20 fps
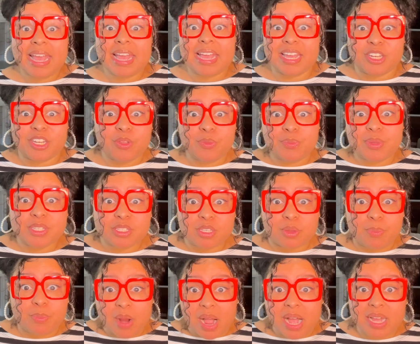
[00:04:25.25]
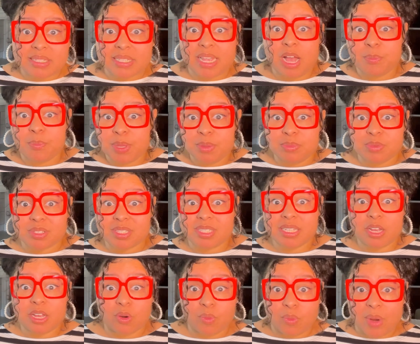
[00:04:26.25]
And you'd be surprised how people
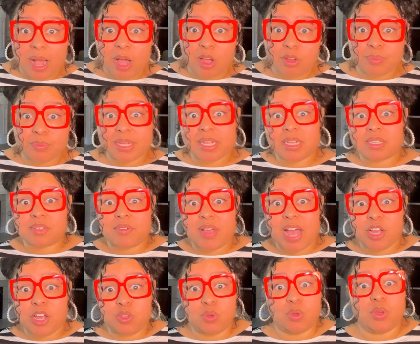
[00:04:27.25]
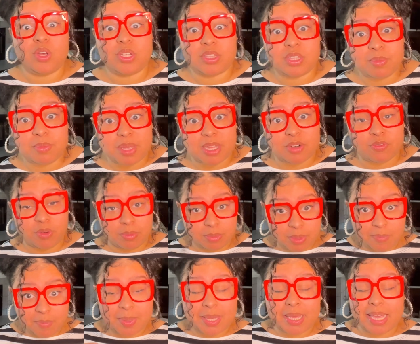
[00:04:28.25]
stick around because of how you hook them in from
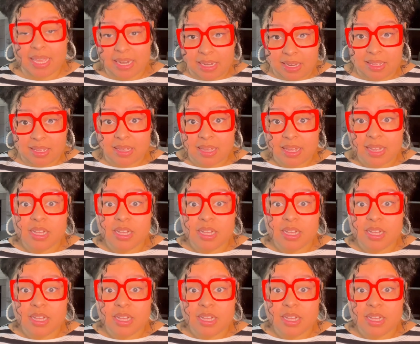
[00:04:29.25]
the beginning.